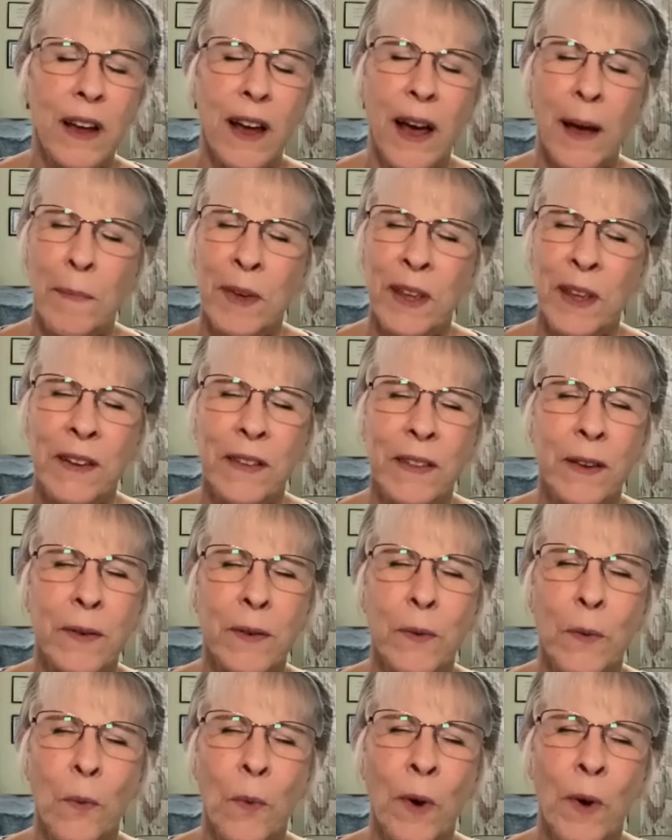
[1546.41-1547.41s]
I mean,
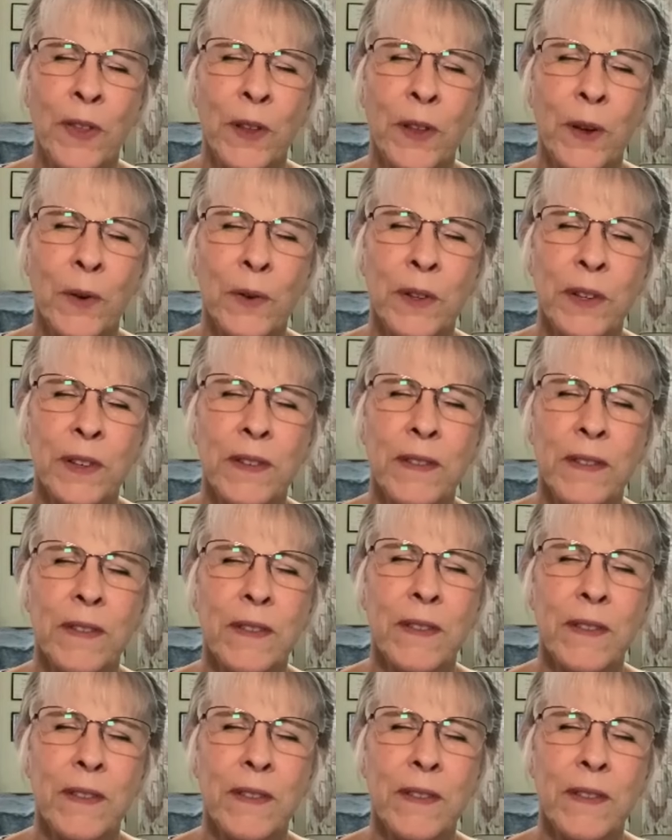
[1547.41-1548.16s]
there, when those